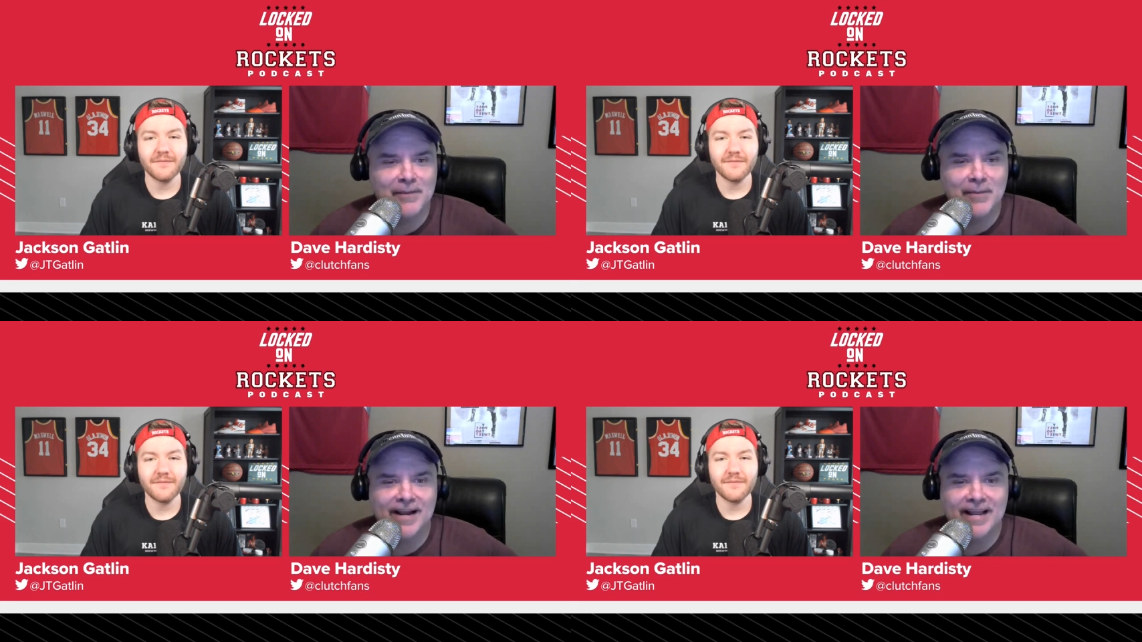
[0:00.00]

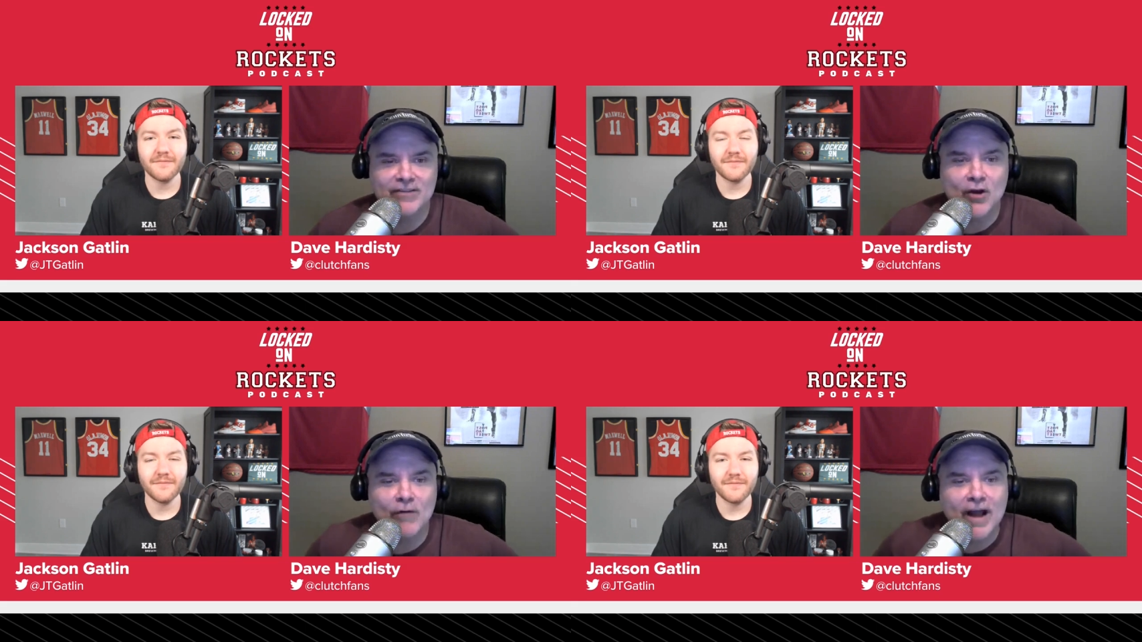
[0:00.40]
Speaker 1: a
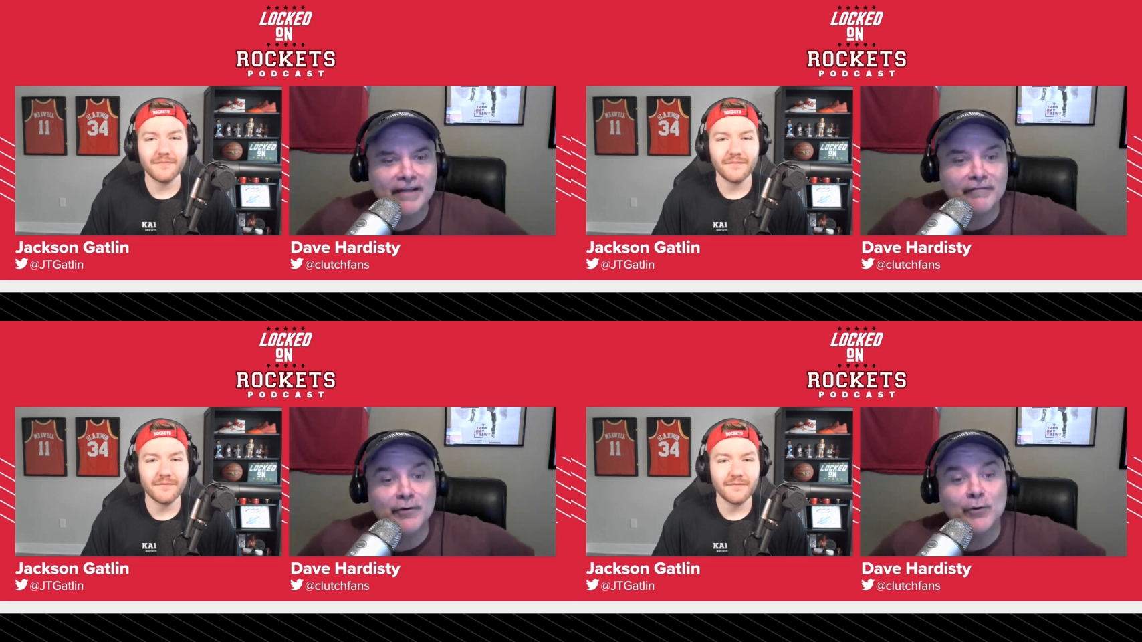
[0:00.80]
podcast called
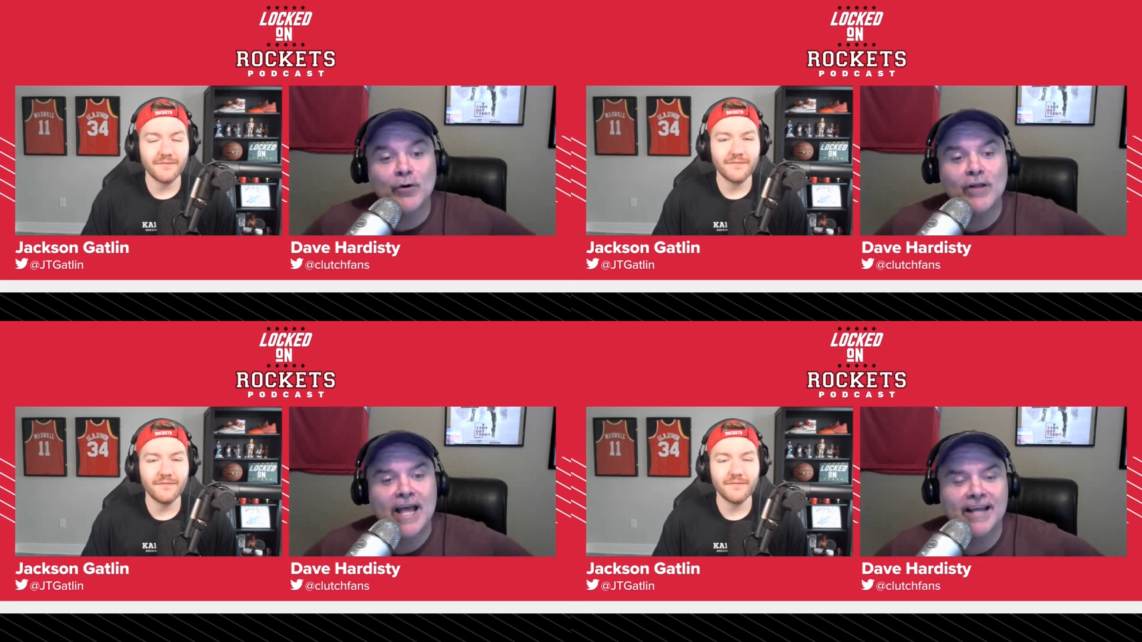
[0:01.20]
Rocket
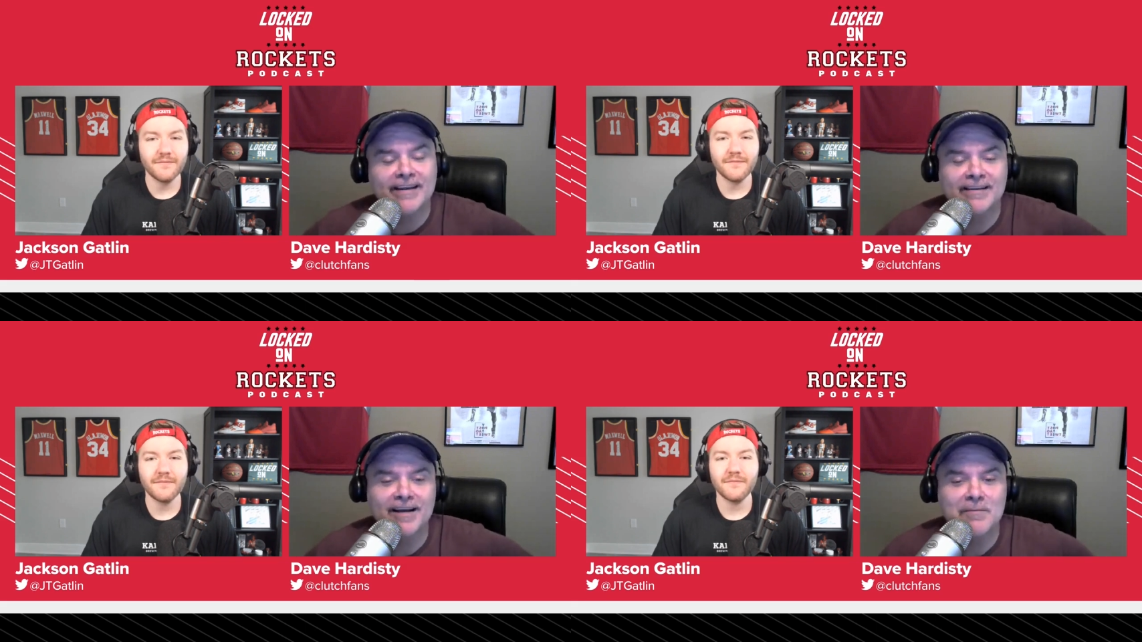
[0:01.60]
Fuel,
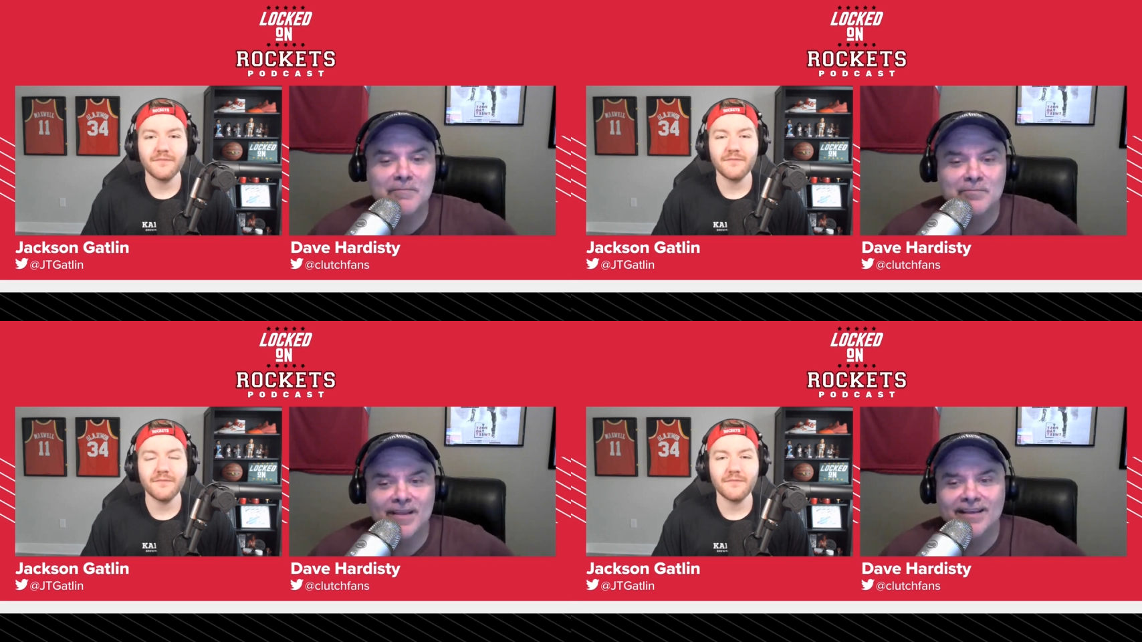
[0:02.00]
and um,